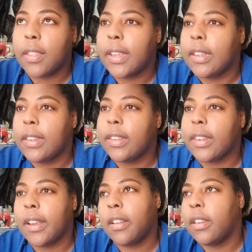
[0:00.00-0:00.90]
Like this is
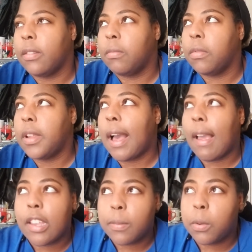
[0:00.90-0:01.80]
like the
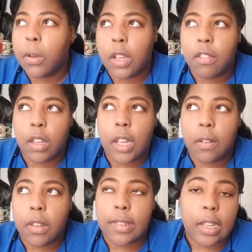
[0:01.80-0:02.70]
highest point of the day of
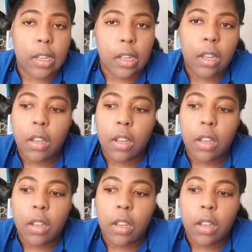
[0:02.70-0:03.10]
the sun,